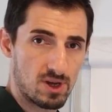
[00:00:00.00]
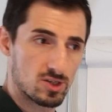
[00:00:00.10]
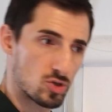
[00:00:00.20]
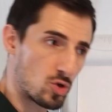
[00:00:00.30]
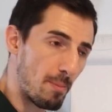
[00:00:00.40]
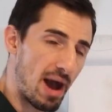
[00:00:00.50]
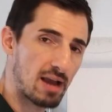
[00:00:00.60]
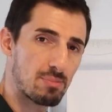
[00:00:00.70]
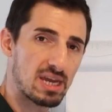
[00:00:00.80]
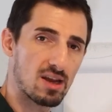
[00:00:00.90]
So you're
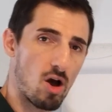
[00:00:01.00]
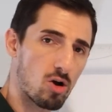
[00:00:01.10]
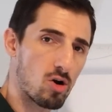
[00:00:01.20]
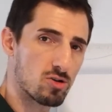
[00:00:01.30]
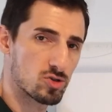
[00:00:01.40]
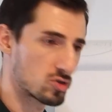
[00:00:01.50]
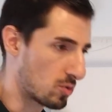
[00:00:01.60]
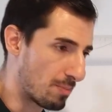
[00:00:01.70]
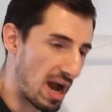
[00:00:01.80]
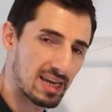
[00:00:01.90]
back being unconscious,
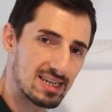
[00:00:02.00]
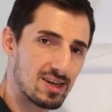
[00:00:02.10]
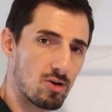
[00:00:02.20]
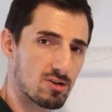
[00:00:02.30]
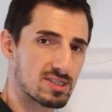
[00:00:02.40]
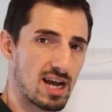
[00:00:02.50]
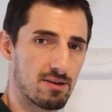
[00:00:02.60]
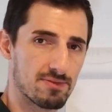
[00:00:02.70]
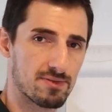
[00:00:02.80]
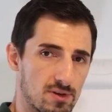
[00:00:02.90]
you're back in your old
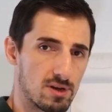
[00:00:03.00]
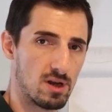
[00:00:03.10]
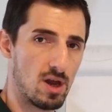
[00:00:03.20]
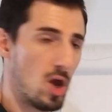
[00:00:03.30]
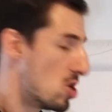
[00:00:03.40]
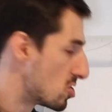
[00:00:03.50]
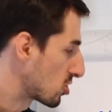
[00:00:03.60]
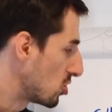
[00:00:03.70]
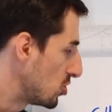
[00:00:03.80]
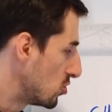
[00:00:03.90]
self.
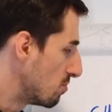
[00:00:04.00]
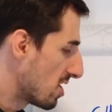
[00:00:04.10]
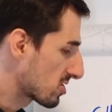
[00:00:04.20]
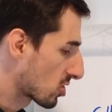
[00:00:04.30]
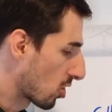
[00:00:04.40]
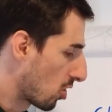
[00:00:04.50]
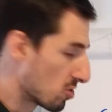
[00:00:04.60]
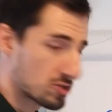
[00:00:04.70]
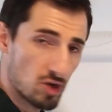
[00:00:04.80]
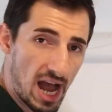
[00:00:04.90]
So you must
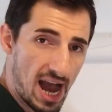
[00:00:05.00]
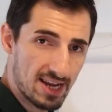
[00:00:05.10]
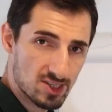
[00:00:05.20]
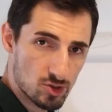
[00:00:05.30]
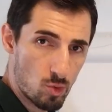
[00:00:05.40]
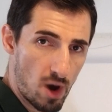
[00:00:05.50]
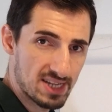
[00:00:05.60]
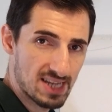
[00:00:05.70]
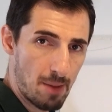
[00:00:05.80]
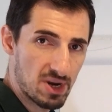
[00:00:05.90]
close your eyes to what
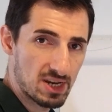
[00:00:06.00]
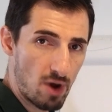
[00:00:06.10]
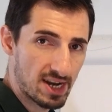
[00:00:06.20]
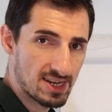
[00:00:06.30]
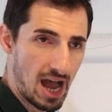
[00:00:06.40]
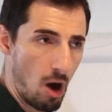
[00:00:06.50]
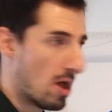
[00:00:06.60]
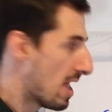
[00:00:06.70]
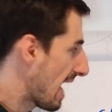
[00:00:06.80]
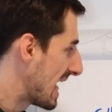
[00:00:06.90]
is happening right now
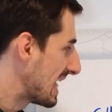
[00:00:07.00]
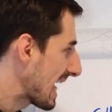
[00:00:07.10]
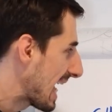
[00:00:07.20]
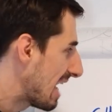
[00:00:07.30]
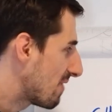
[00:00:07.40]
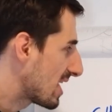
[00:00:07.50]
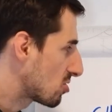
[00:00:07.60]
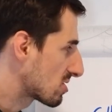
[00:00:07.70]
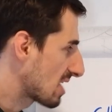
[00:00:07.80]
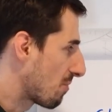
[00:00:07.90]
and elevate
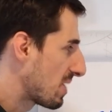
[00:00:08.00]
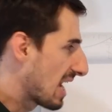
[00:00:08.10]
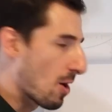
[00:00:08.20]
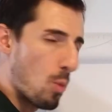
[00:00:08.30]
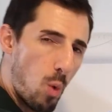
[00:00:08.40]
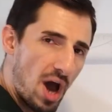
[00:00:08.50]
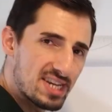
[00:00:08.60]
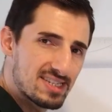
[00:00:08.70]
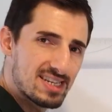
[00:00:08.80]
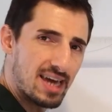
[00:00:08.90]
yourself, being like, what
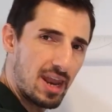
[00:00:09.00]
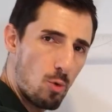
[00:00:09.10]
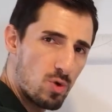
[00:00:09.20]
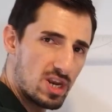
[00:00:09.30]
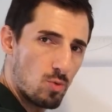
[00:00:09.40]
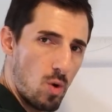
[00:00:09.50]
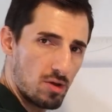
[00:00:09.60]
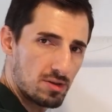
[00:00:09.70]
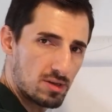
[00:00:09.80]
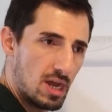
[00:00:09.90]
is it that I really
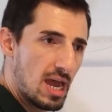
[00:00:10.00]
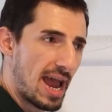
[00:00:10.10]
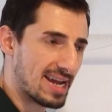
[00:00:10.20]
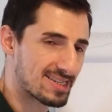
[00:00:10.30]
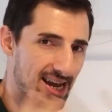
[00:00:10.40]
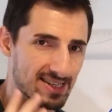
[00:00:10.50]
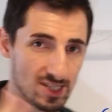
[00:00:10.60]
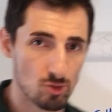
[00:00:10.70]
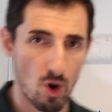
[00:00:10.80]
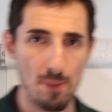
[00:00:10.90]
want? And start
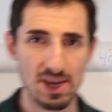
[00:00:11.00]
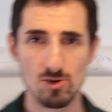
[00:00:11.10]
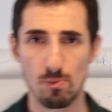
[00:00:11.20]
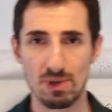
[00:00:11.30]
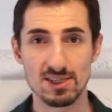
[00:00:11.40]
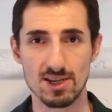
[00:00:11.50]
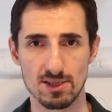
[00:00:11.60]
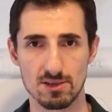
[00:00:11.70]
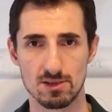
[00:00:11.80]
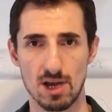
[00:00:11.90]
describing your
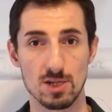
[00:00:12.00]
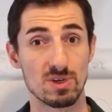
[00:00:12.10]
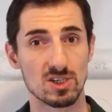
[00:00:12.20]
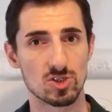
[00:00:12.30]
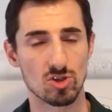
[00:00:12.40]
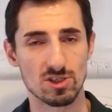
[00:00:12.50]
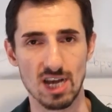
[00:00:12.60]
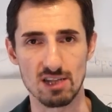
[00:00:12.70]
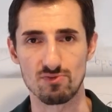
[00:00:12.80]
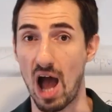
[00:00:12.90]
business as being
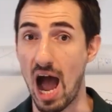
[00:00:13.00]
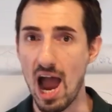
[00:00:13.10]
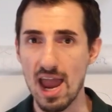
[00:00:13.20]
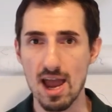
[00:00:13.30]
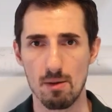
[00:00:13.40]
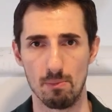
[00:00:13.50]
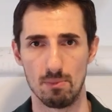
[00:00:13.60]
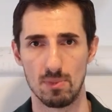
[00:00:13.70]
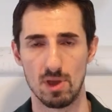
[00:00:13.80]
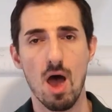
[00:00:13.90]
successful. I am
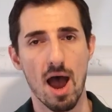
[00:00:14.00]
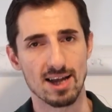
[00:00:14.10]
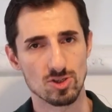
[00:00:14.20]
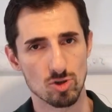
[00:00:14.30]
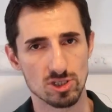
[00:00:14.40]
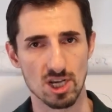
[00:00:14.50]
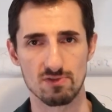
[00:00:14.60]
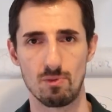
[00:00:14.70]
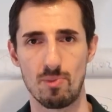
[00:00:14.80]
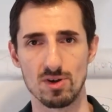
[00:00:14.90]
a
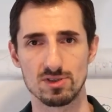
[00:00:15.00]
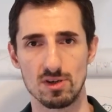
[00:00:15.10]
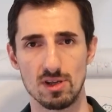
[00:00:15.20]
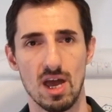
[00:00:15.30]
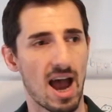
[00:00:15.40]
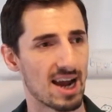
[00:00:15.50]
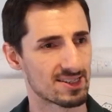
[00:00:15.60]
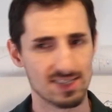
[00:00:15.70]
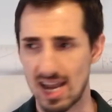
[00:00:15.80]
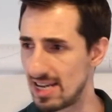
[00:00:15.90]
successful person. I
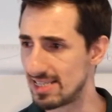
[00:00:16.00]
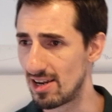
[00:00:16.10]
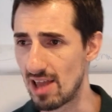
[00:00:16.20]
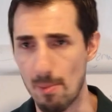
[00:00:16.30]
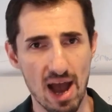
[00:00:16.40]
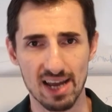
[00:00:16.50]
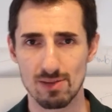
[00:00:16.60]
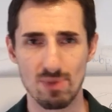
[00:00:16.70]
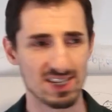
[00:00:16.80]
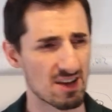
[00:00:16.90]
sell easily, I
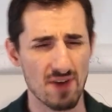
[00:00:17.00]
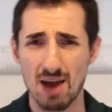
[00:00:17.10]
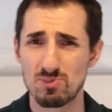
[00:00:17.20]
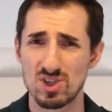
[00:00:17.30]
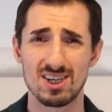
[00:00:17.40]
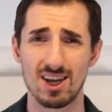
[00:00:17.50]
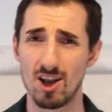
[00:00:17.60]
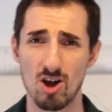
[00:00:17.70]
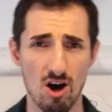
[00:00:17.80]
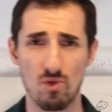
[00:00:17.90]
market myself, I absolutely
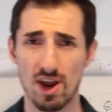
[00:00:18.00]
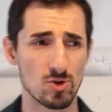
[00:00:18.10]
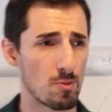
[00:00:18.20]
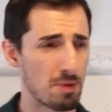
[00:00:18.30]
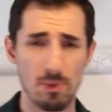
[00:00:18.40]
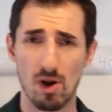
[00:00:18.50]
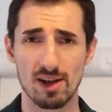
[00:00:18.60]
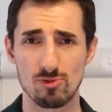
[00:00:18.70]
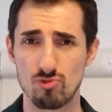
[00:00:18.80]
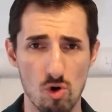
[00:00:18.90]
love what I do. People are
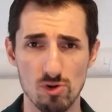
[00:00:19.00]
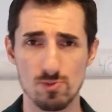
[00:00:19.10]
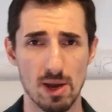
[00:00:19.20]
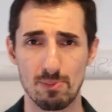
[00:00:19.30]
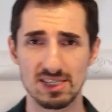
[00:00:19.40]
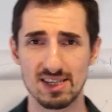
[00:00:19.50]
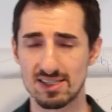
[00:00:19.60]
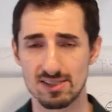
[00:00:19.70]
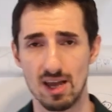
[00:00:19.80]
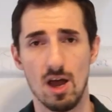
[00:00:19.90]
drawn to my
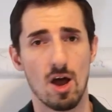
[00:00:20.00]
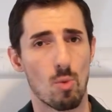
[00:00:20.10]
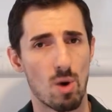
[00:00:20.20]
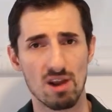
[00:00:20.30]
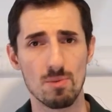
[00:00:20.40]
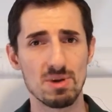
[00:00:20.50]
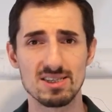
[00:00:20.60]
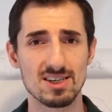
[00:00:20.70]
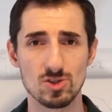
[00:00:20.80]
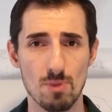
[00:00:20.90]
business, whatever
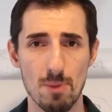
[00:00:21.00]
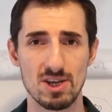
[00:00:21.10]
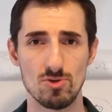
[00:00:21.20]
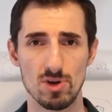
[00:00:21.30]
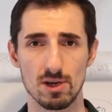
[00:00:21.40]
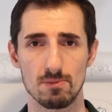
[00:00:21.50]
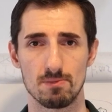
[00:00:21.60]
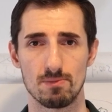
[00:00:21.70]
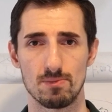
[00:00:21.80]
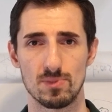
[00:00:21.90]
business you may be doing,
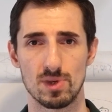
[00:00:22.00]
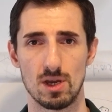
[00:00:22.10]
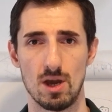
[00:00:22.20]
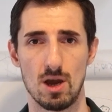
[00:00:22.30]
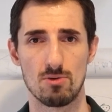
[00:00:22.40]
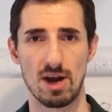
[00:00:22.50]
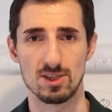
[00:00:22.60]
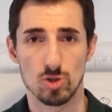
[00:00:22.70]
right?